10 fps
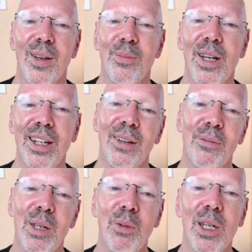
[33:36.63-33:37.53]
But I
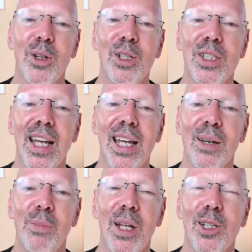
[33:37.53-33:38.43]
mean, we could say,
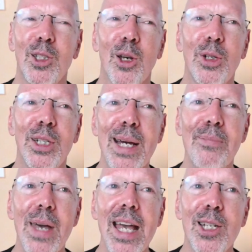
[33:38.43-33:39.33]
but it's so damn
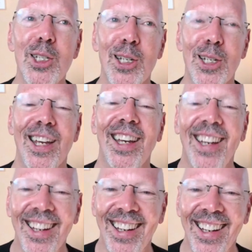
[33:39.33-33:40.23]
patient.
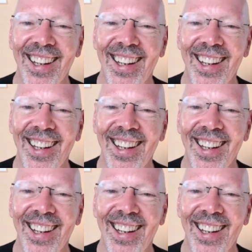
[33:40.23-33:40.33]
Right?